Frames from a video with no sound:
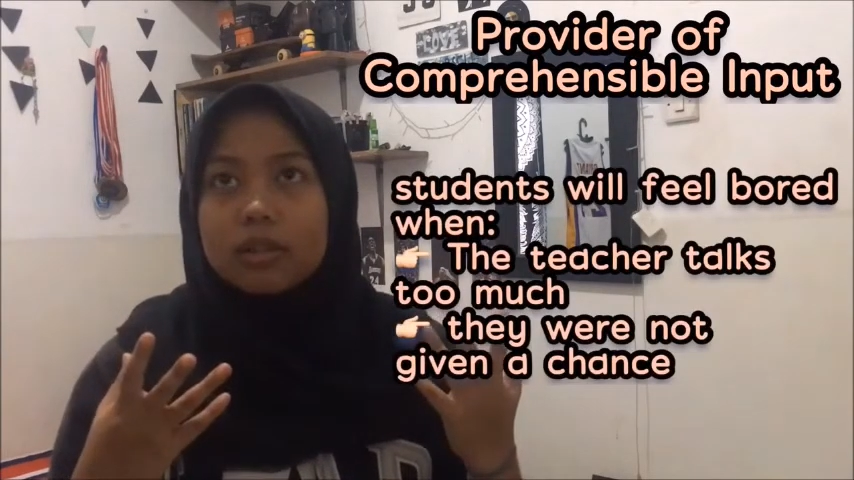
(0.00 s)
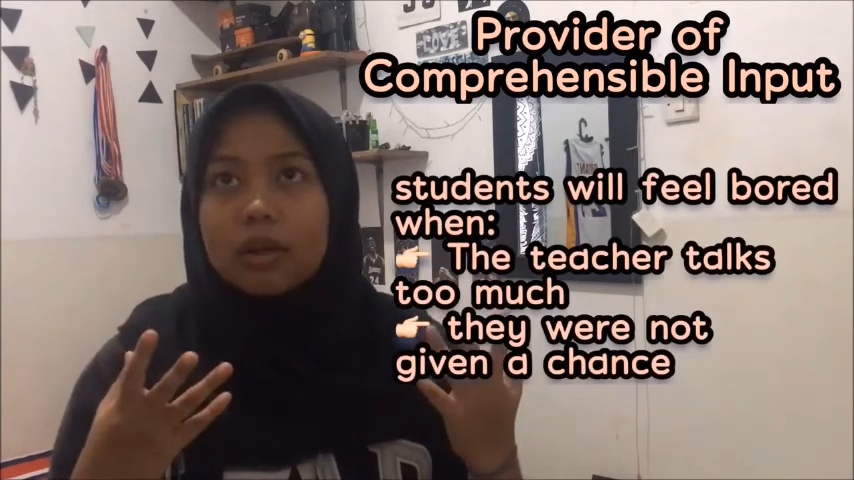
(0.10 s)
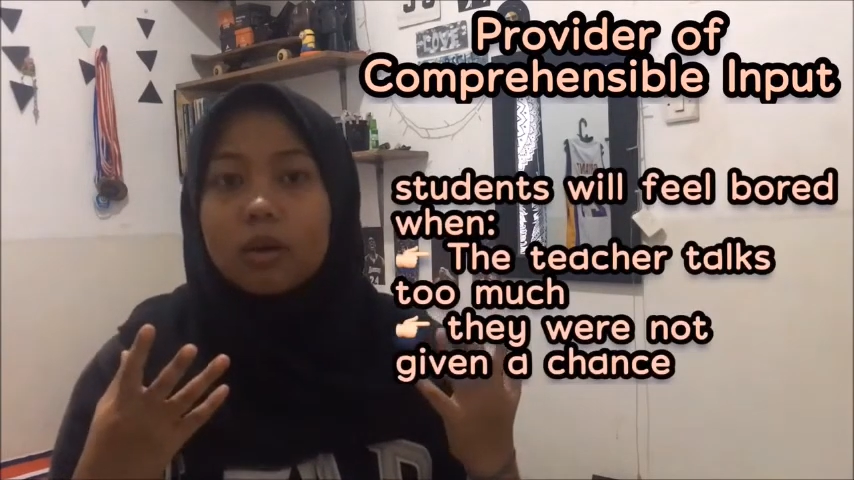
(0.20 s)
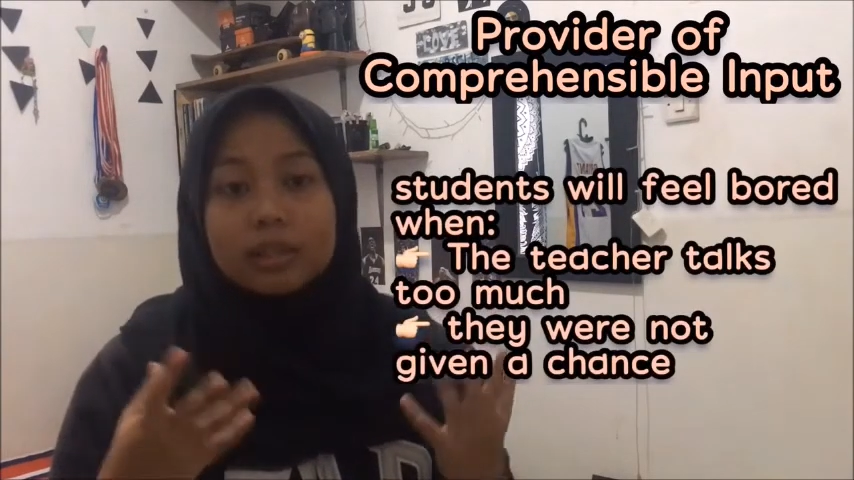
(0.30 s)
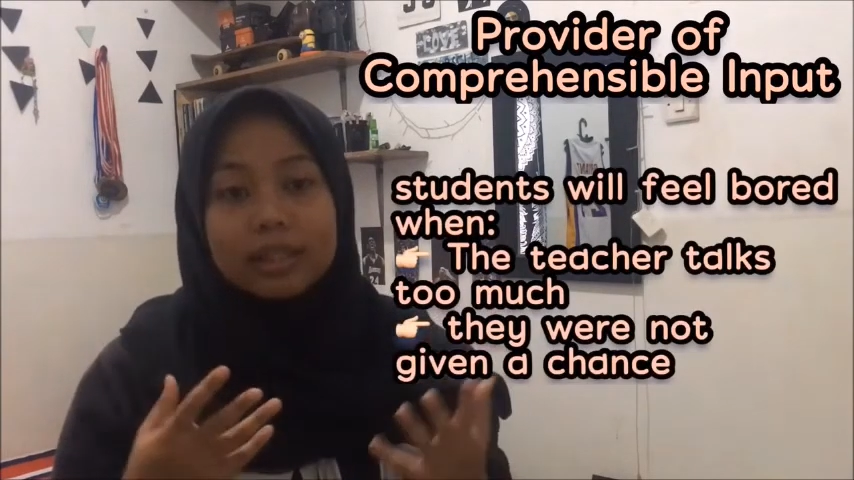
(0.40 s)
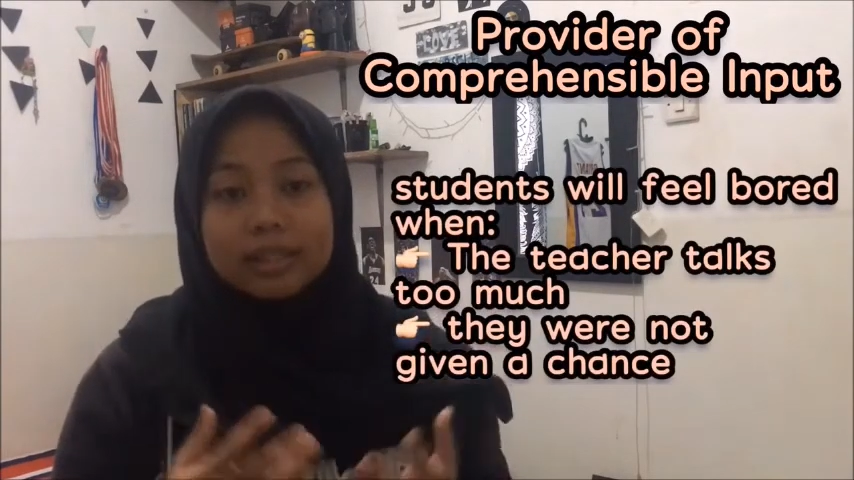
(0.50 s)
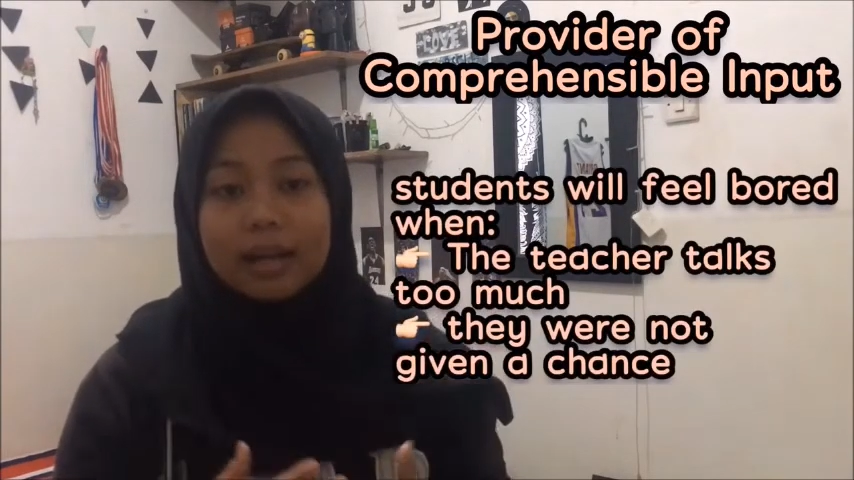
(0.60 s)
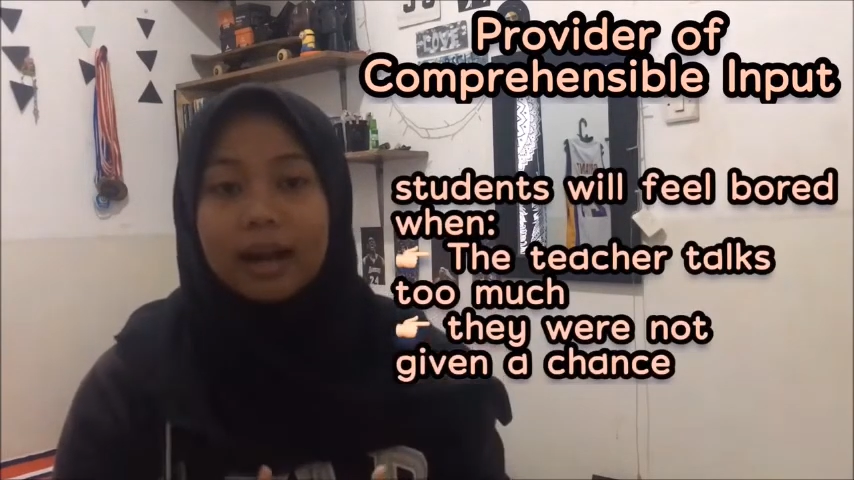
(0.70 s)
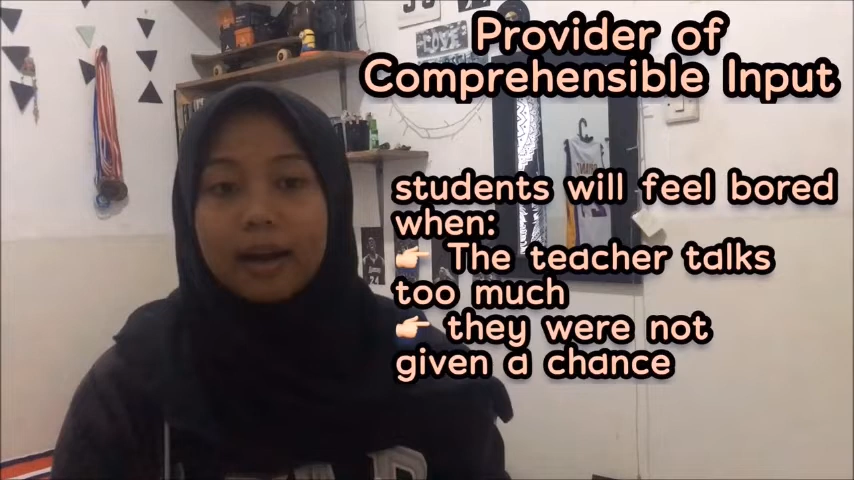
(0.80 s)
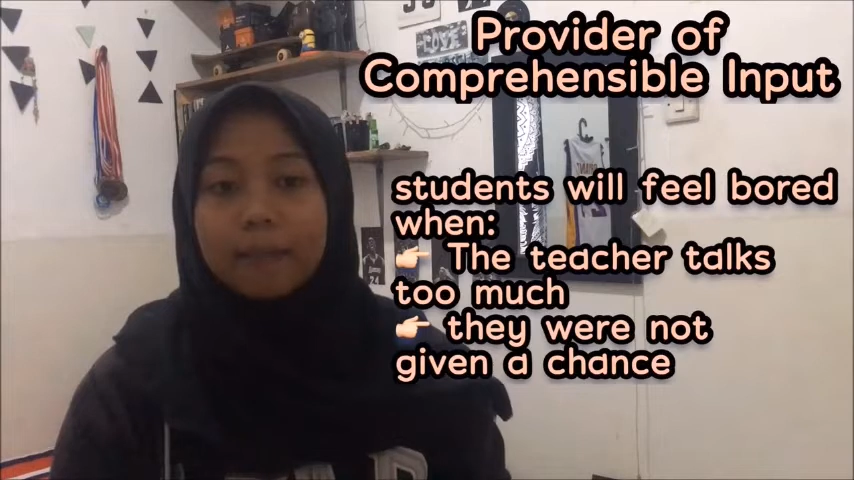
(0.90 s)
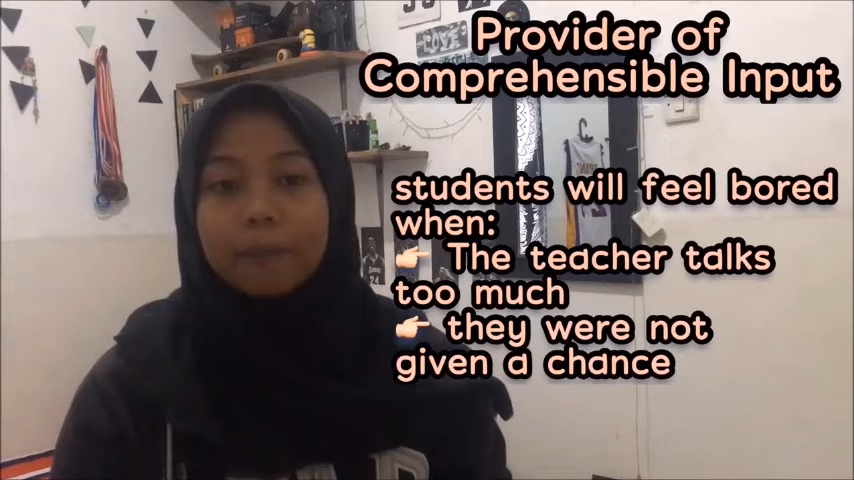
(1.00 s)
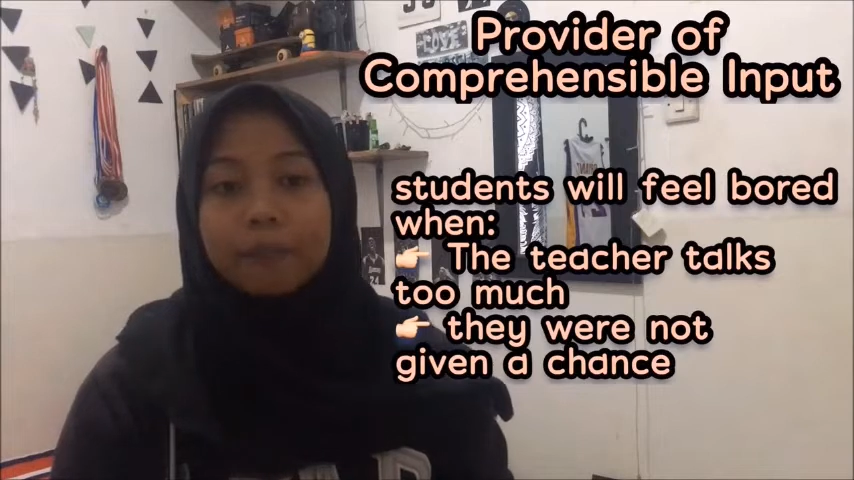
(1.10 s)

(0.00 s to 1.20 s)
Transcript: all the time,